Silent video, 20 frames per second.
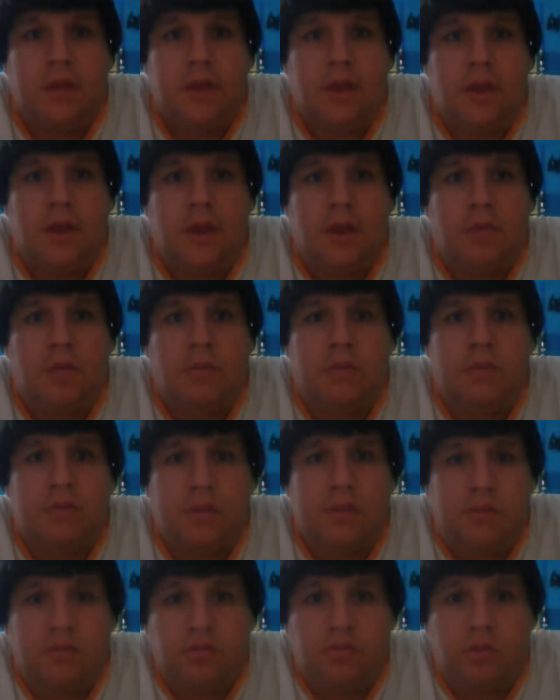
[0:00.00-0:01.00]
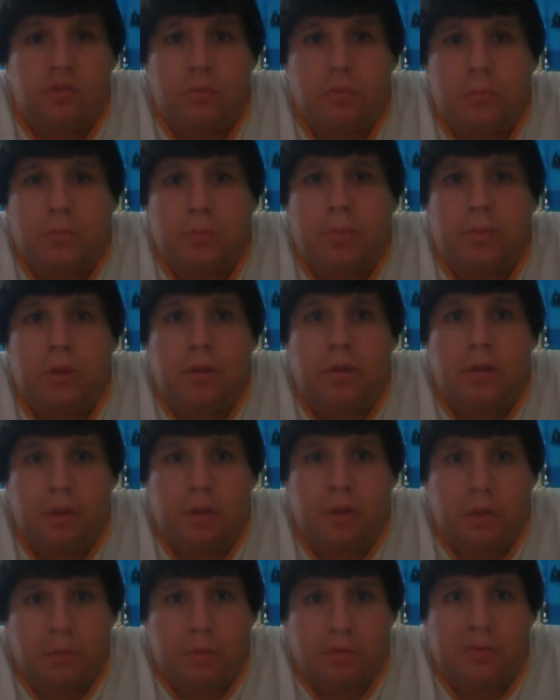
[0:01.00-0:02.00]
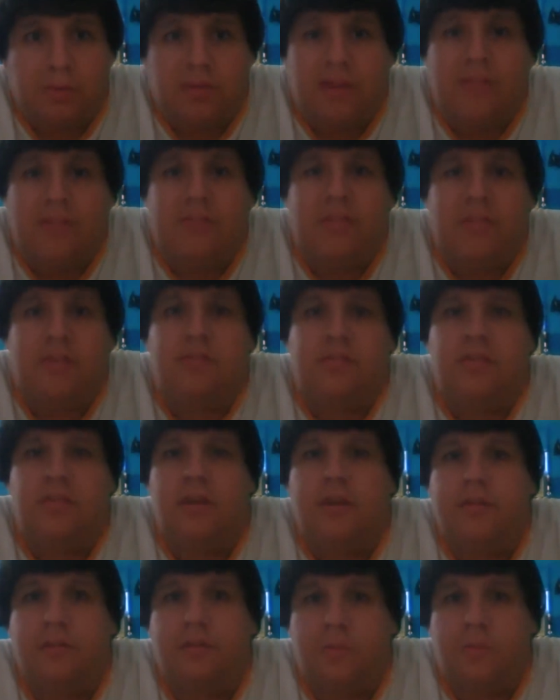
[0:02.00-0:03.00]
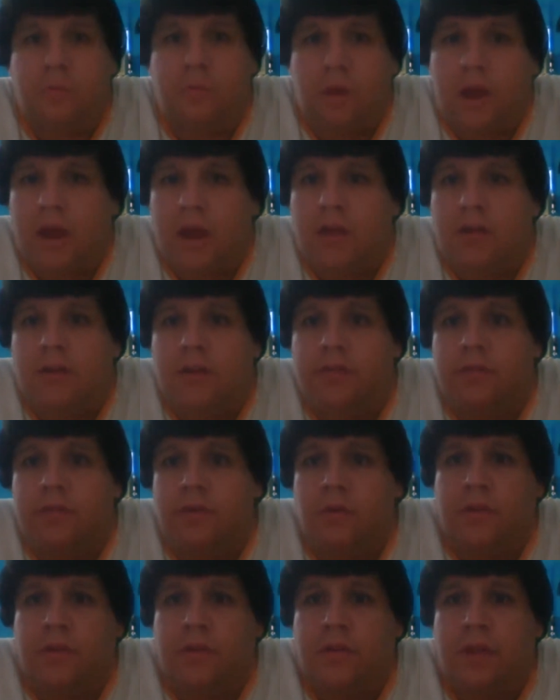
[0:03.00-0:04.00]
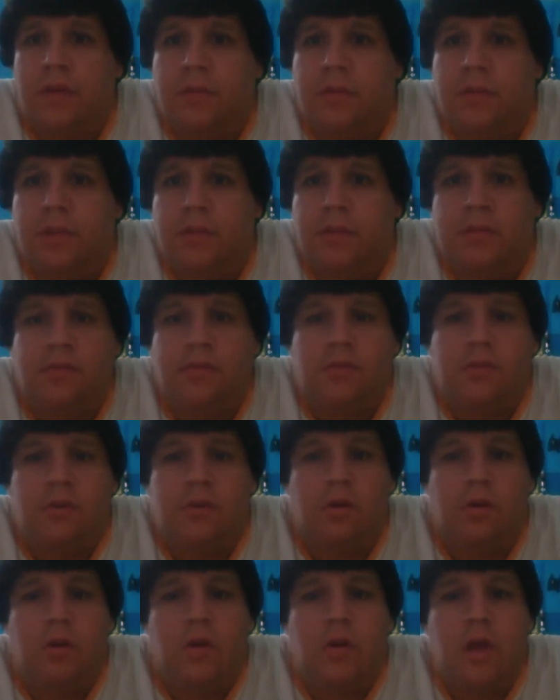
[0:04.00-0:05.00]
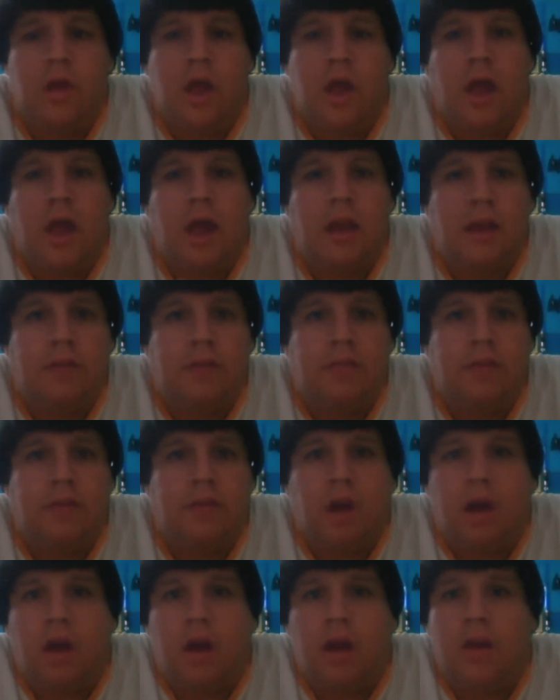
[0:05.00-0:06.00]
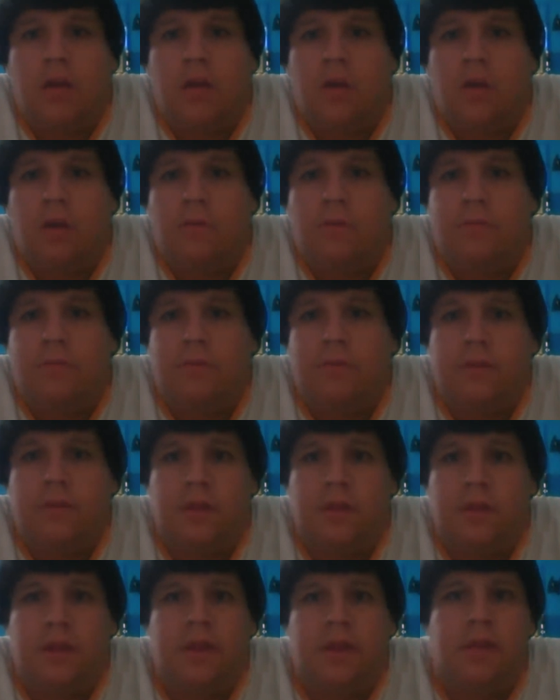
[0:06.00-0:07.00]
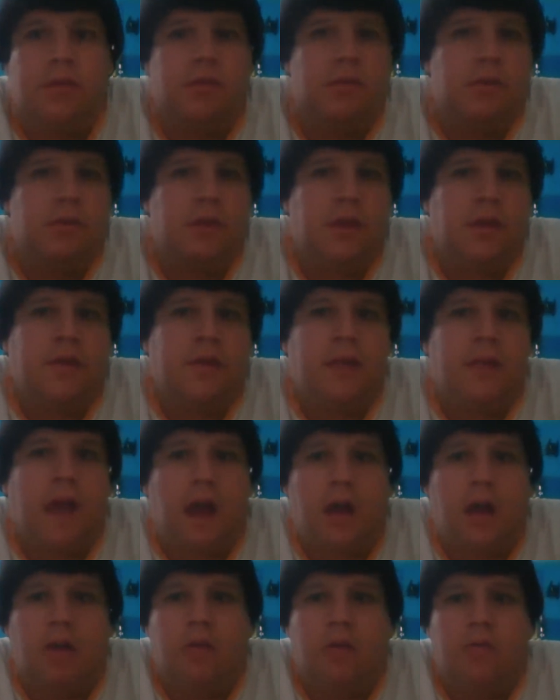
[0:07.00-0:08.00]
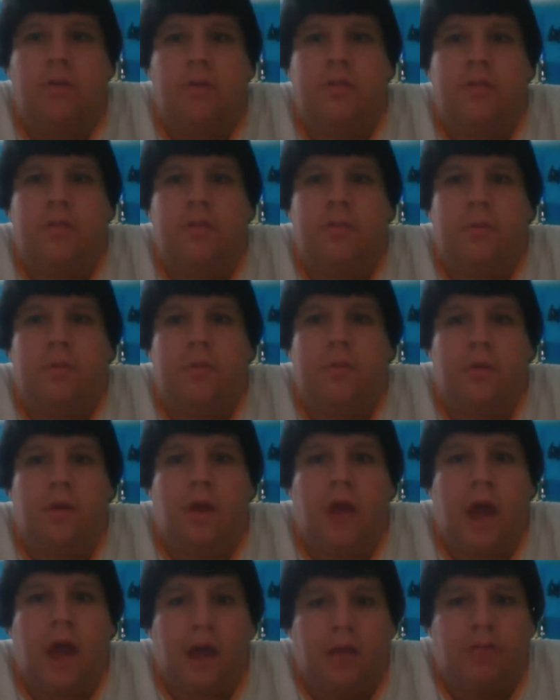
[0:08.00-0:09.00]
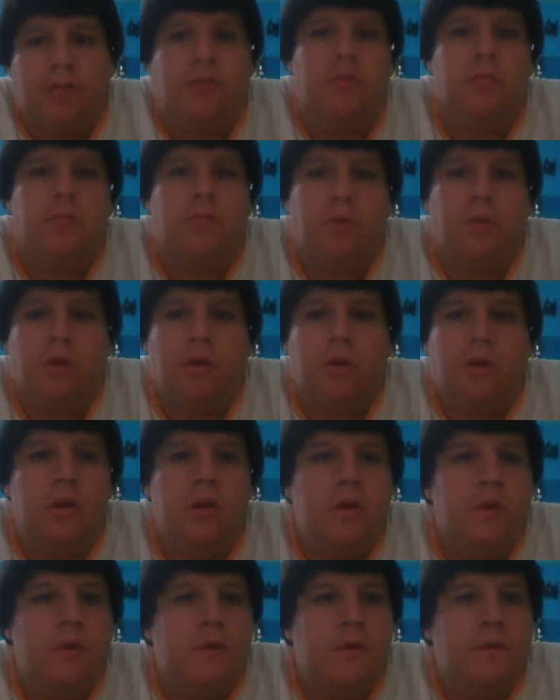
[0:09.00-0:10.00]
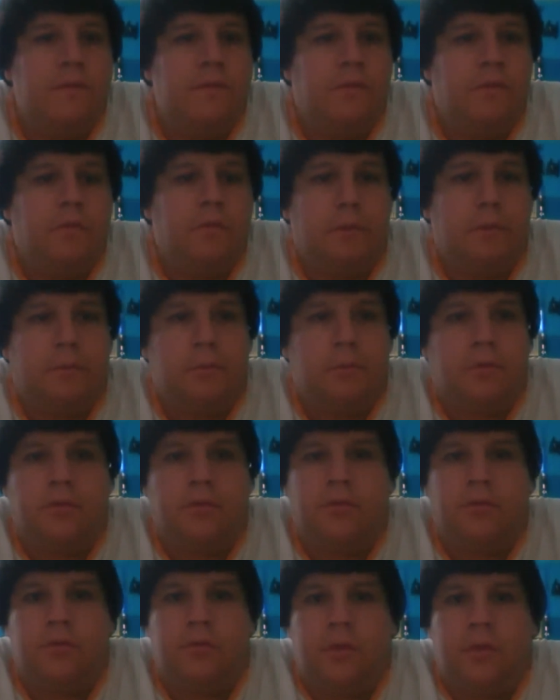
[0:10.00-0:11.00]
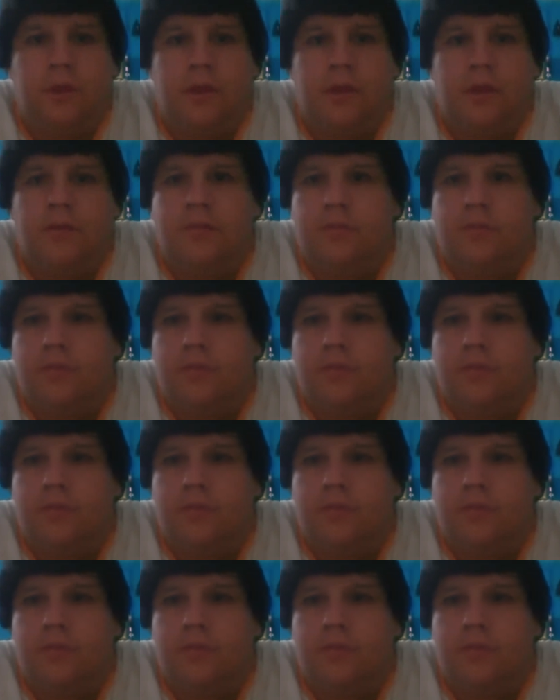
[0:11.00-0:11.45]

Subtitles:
And when it says you're presenting to everyone, I don't even know what that means. So I leave it on. Hopefully it'll get the algorithm out there more for people to tune in.